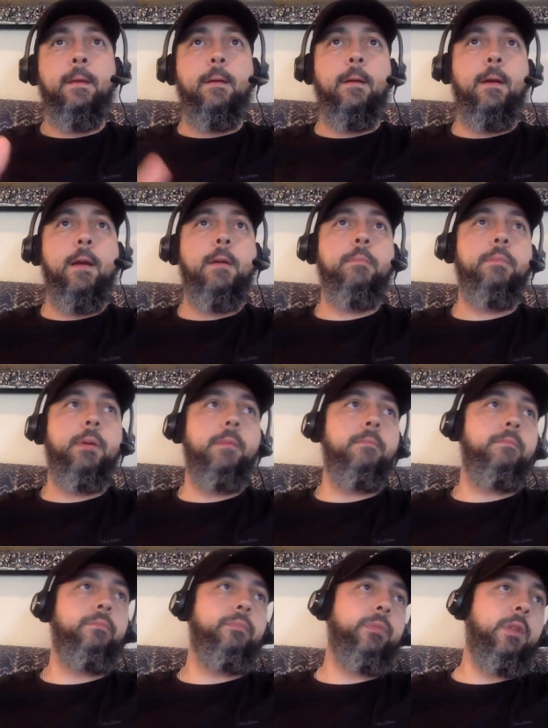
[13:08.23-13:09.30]
All right, but
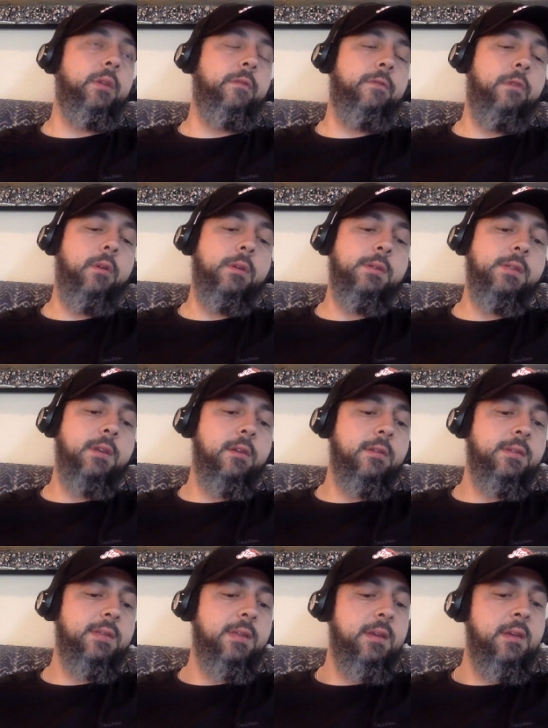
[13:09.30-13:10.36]
for a C R
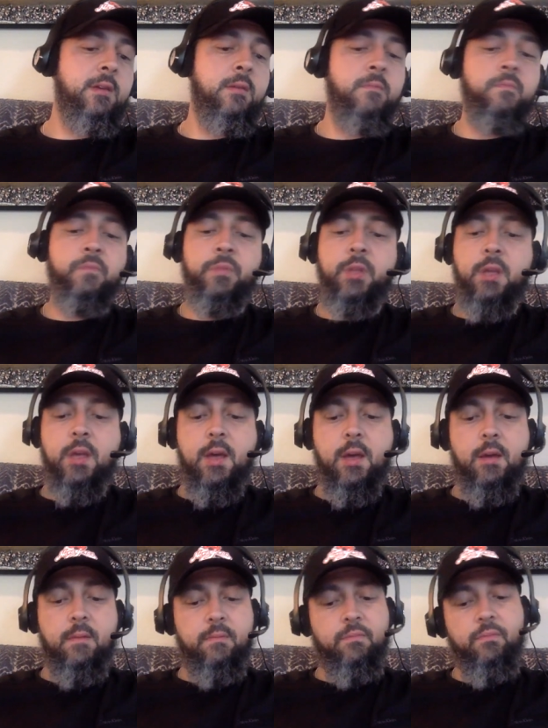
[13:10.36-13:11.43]
C,
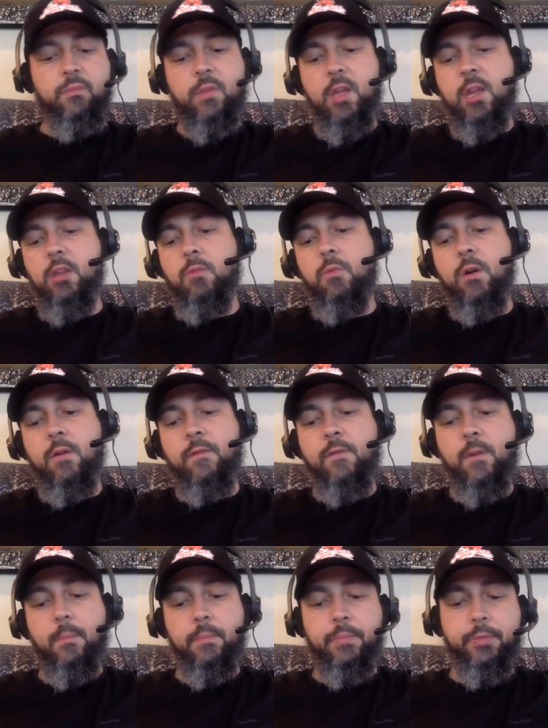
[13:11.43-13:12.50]
anywhere
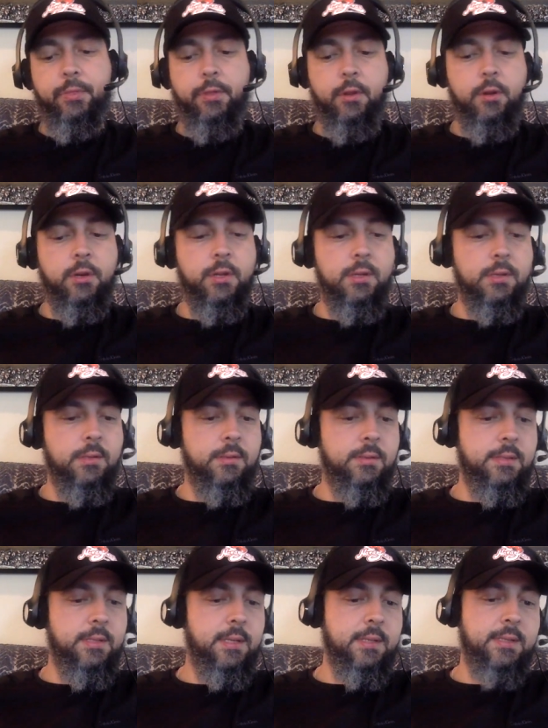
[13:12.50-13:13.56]
from
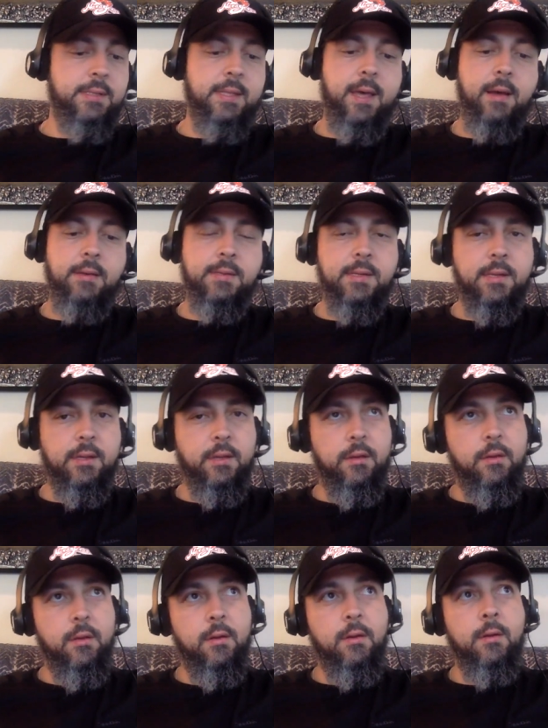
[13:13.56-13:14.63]
thirty-six thousand a
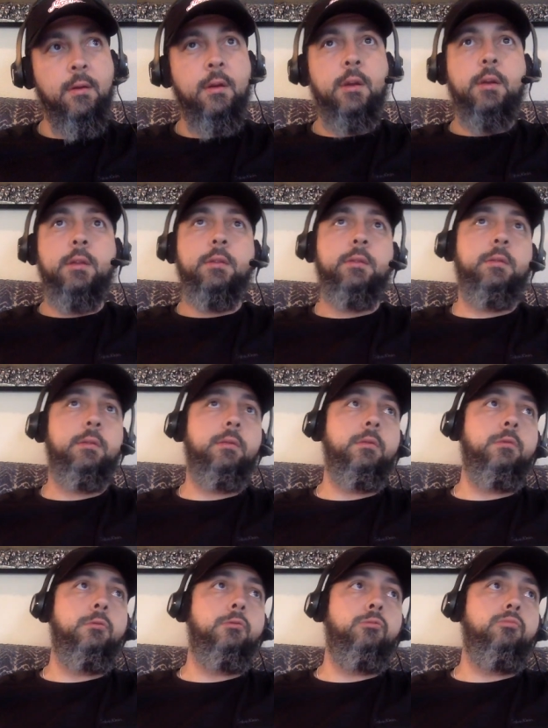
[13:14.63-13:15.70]
year
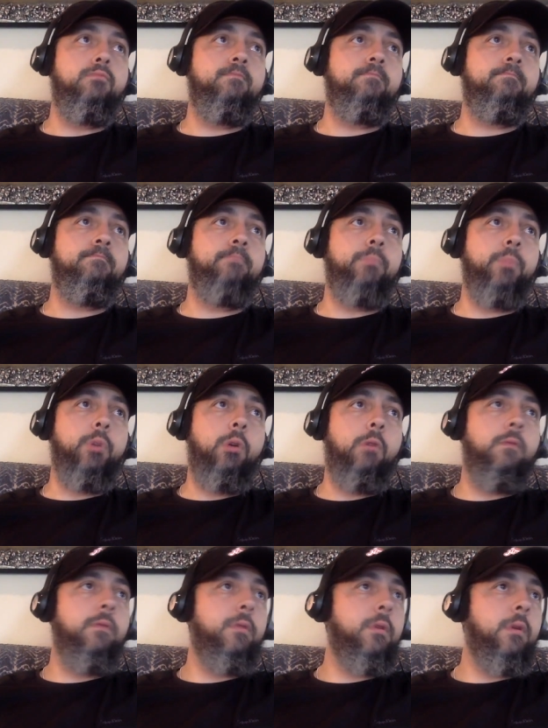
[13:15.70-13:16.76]
to
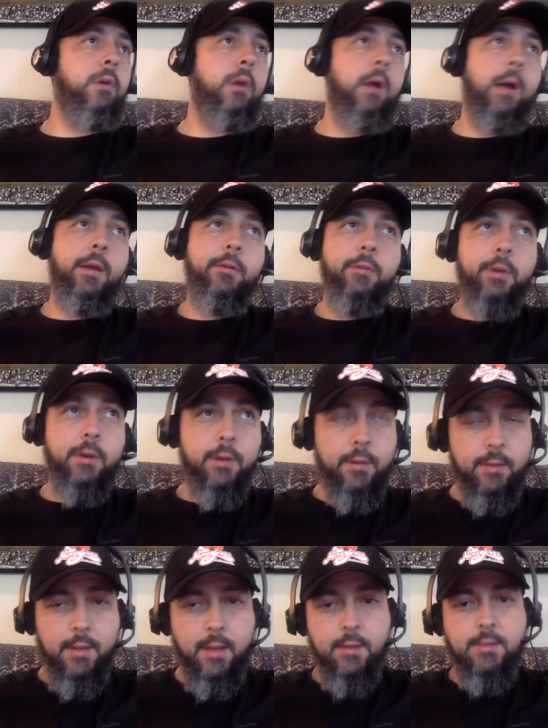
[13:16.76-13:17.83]
over a hundred
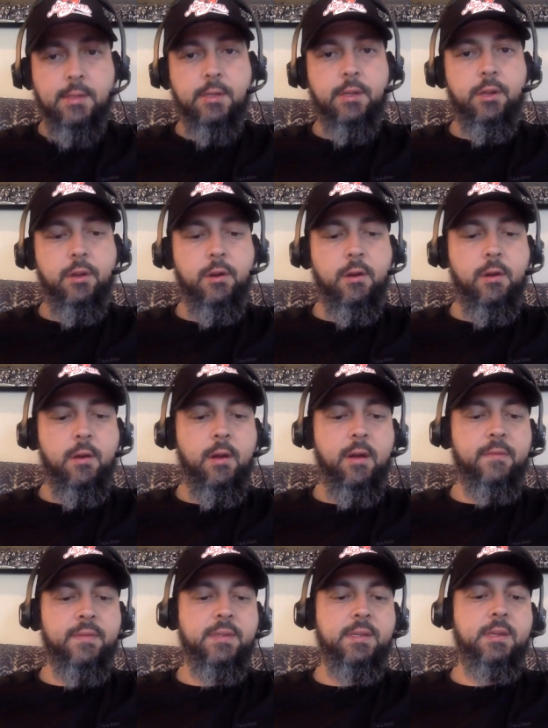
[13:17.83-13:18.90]
thousand a year
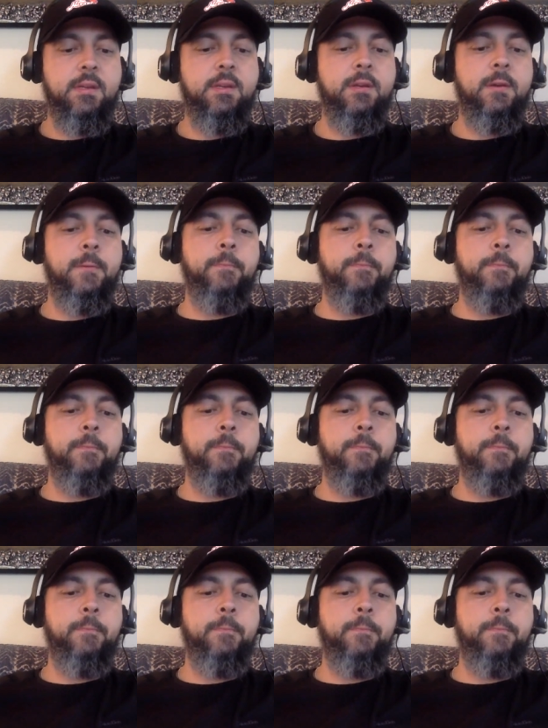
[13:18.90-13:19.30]
I've seen.